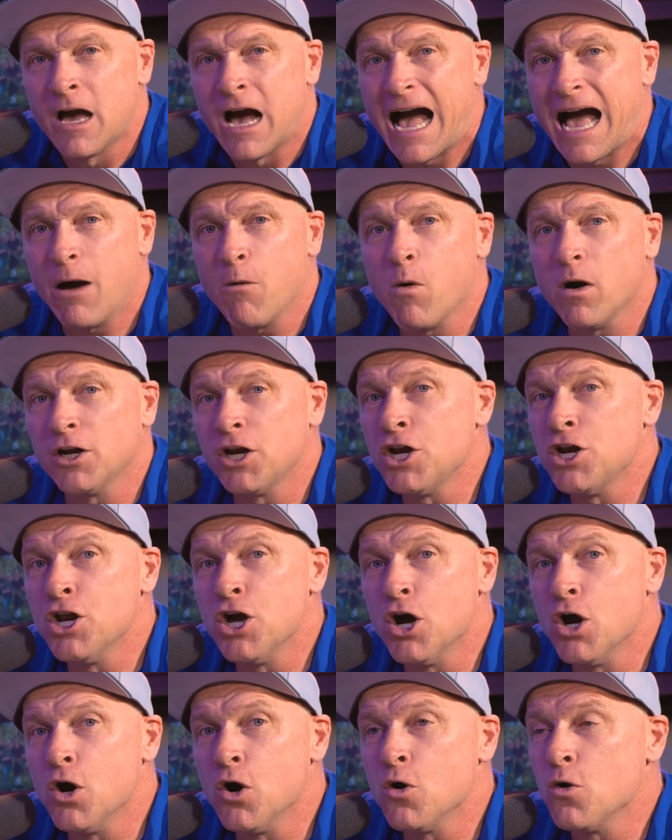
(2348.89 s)
I want to
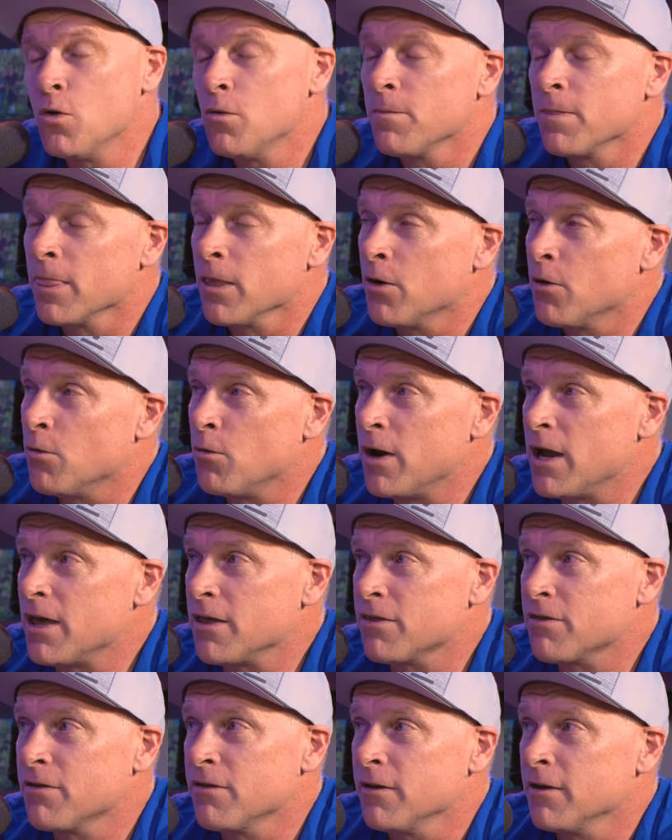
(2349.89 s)
know
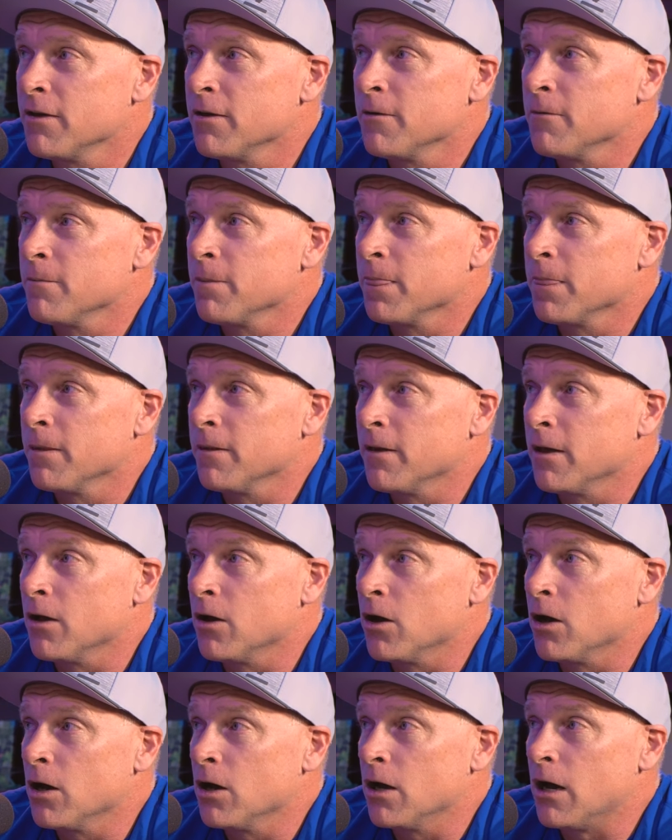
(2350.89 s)
with
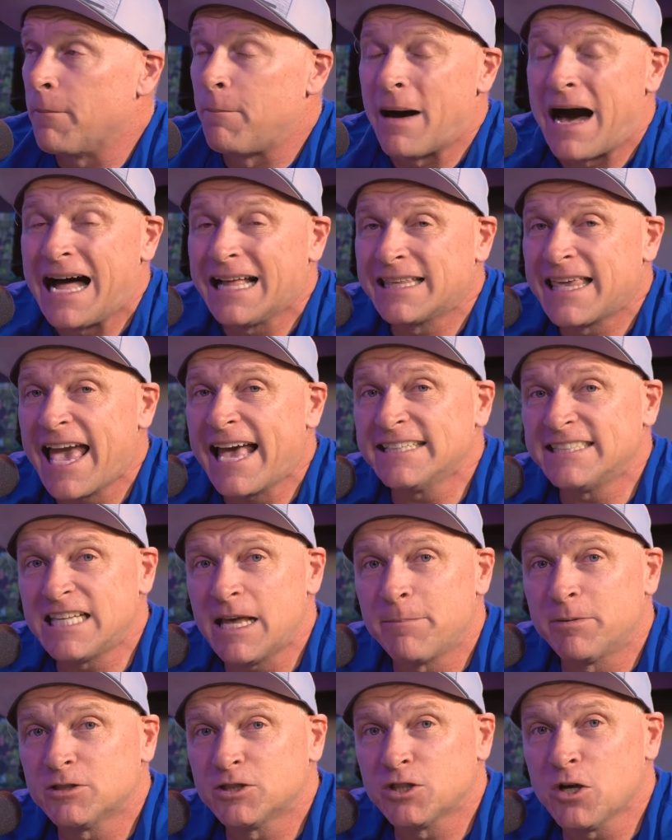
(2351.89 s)
a podcast
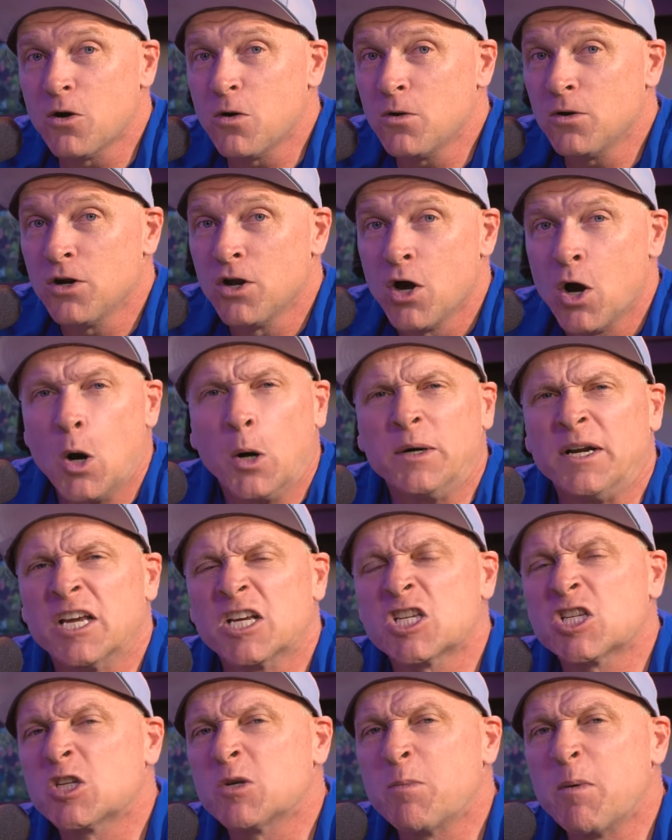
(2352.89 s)
episode or an
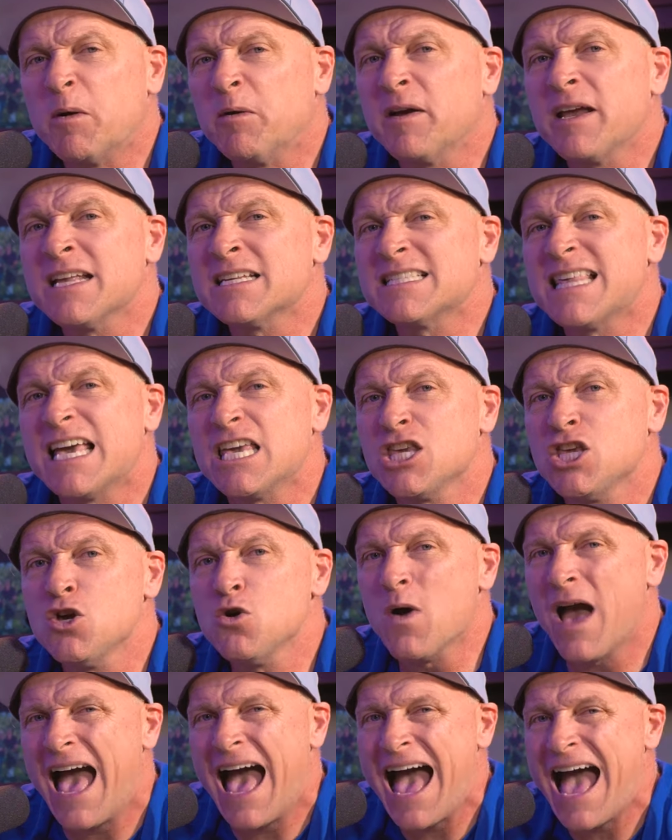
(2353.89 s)
experience that
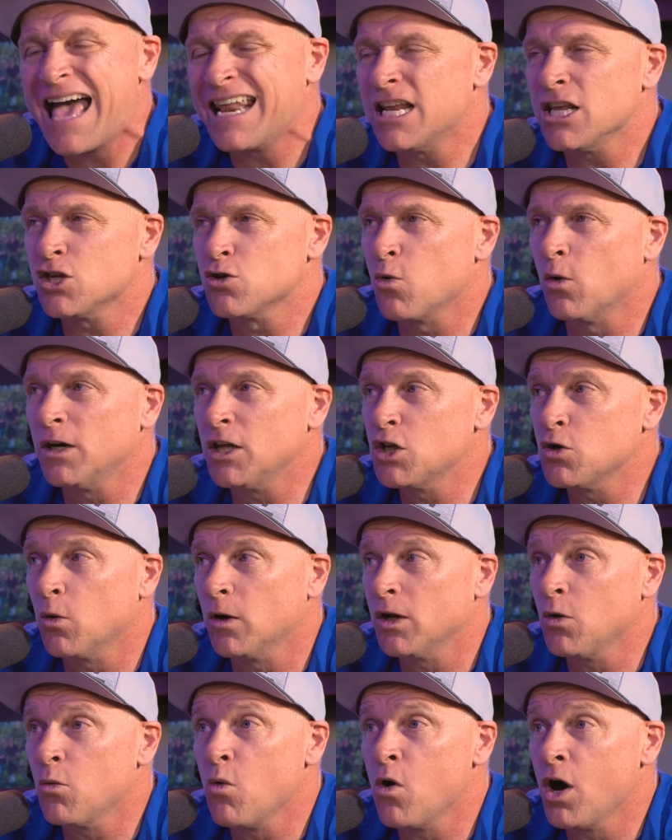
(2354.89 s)
you had in
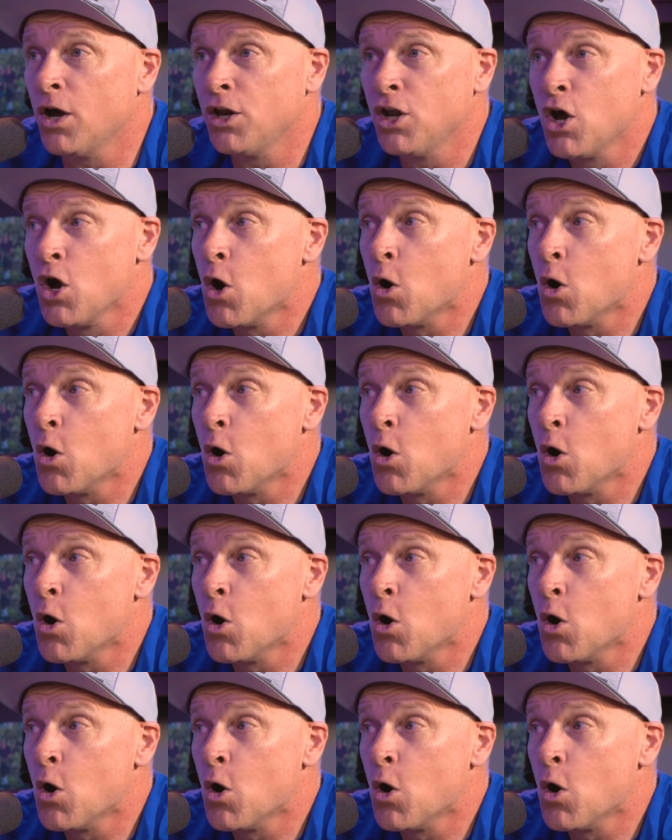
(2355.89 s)
2021